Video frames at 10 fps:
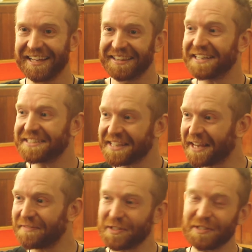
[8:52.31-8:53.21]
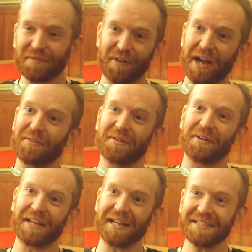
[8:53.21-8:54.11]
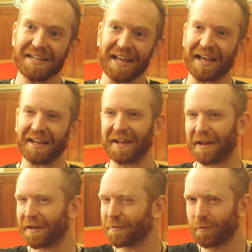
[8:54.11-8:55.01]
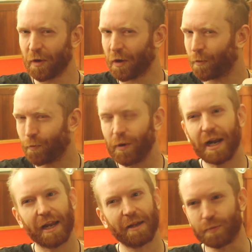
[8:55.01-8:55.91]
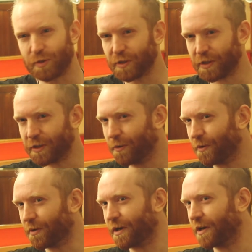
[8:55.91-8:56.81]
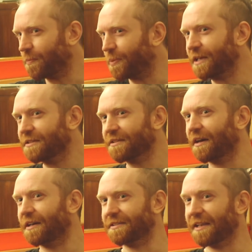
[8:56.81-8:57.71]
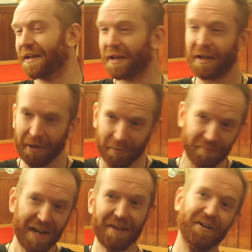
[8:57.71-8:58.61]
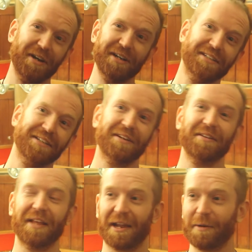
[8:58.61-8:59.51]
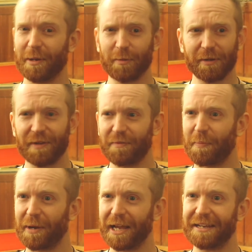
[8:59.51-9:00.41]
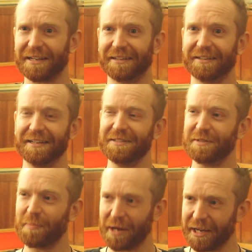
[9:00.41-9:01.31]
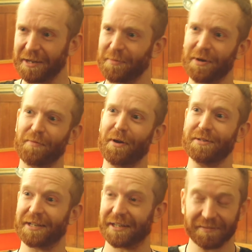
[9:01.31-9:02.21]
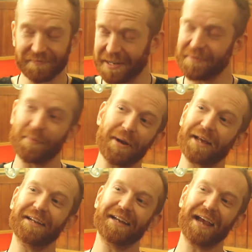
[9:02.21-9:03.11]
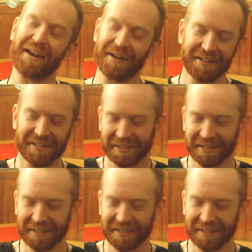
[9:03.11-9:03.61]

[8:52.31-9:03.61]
Things that they've just found on the internet and like really obscure kind of B-sides. They're like, never heard you do that. And I'm like, well, I've never played it. I literally played it when I wrote it and I've never played it again.